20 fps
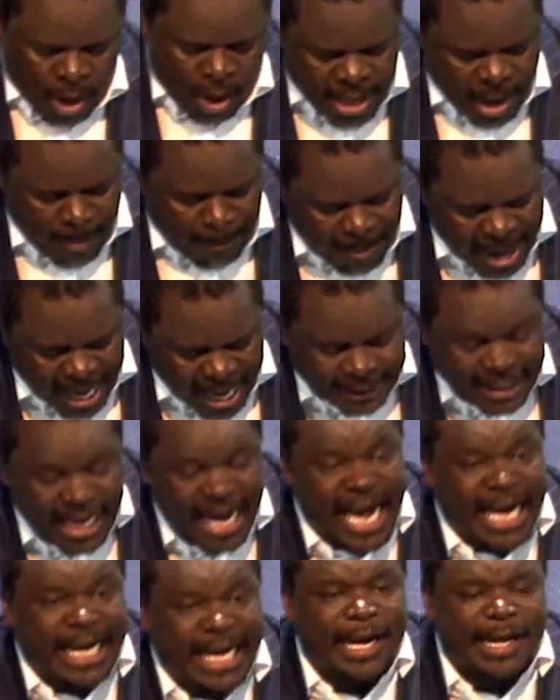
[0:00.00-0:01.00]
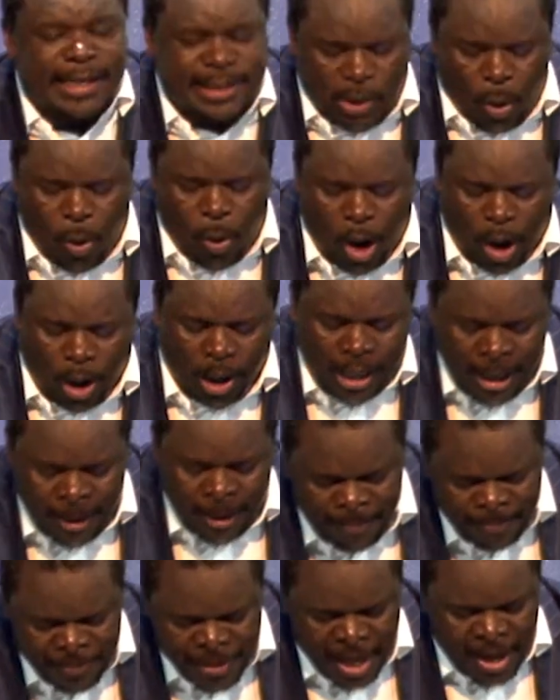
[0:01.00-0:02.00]
when their backs are against the wall,
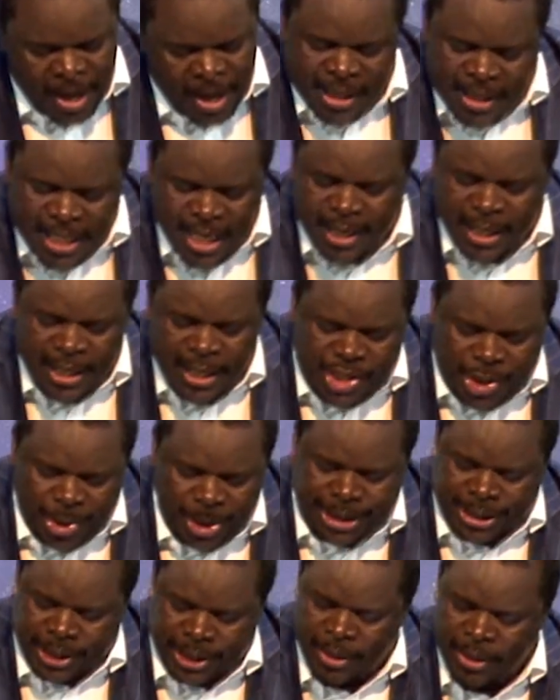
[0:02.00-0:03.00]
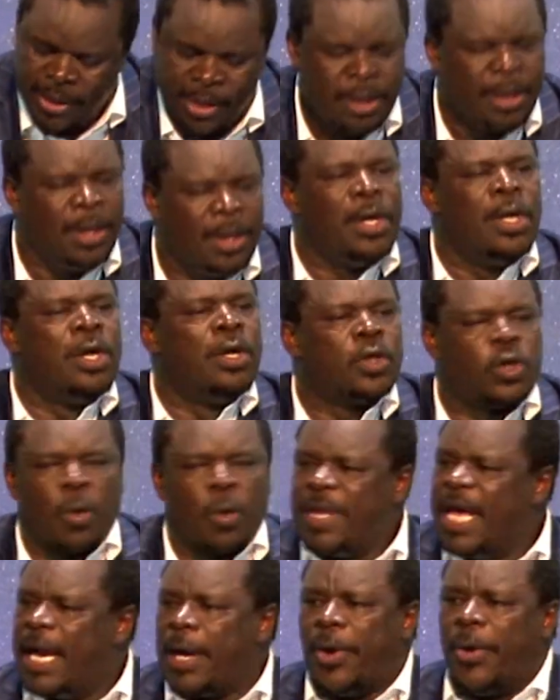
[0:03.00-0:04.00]
they retreat
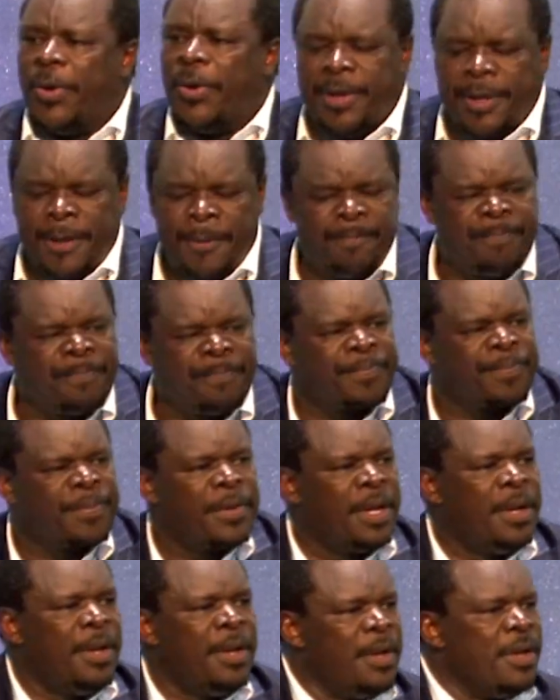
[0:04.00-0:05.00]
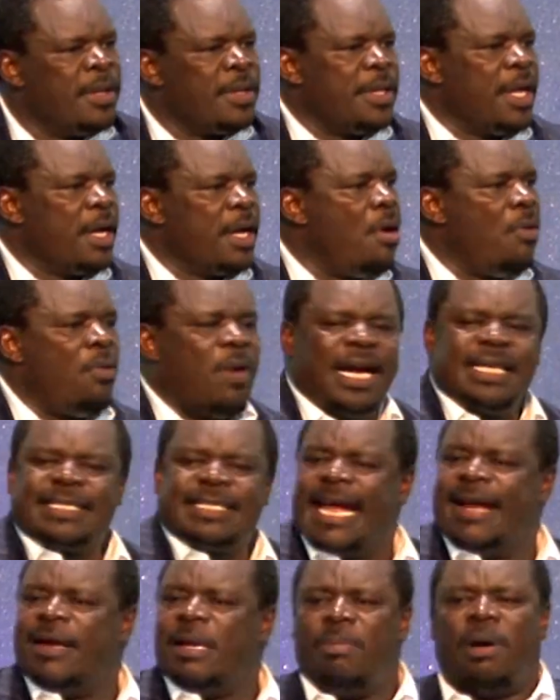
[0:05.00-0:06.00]
to be alone. They don't
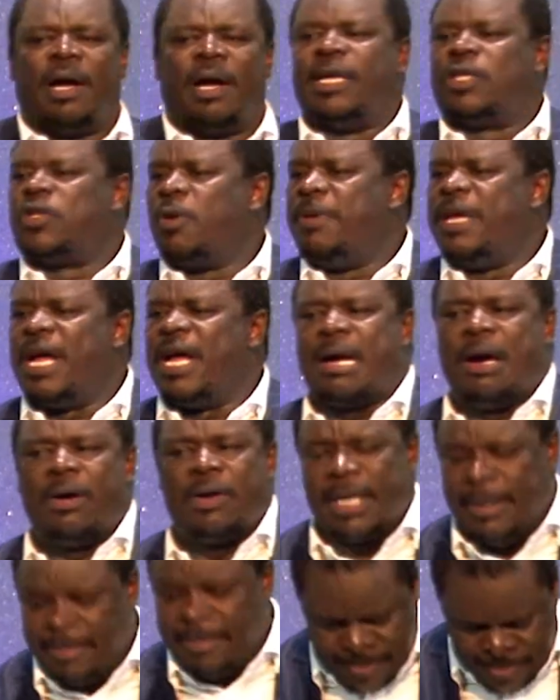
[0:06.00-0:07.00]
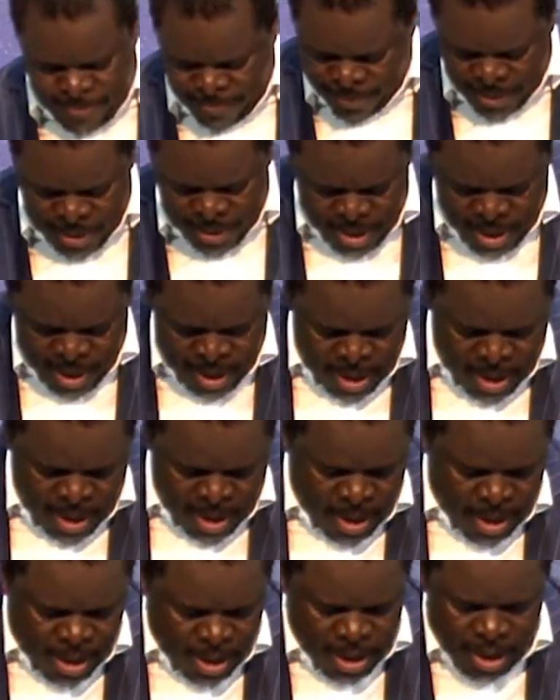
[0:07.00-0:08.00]
want anybody to be around them.
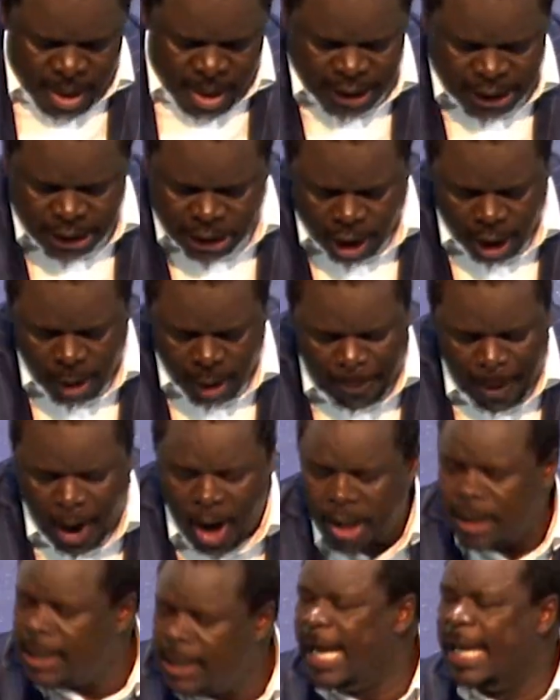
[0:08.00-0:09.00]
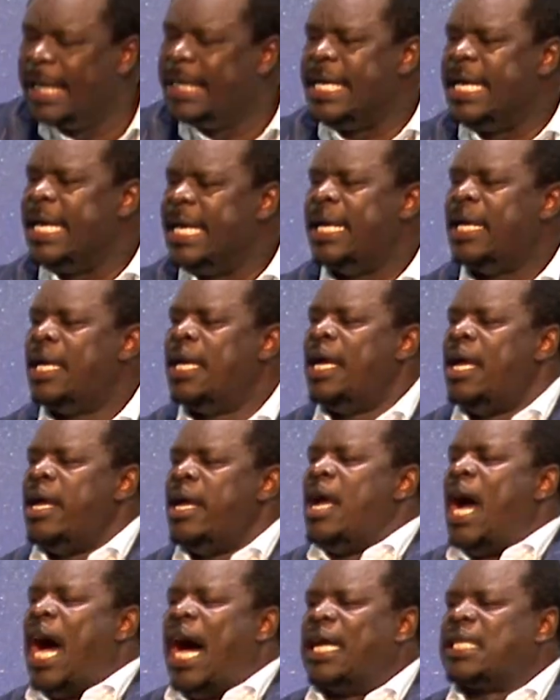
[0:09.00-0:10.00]
They sleep all day
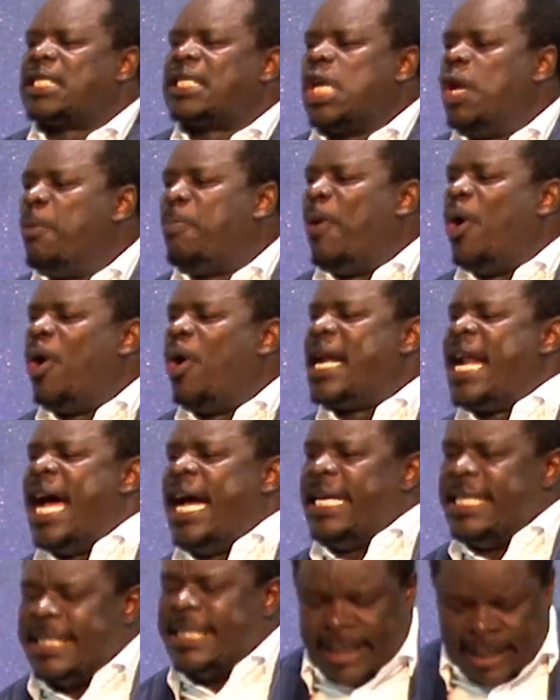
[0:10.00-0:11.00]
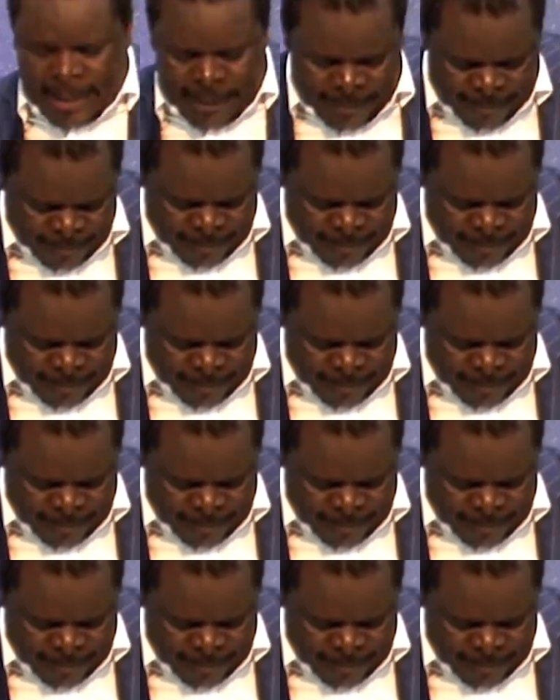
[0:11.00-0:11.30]
and sleep all night.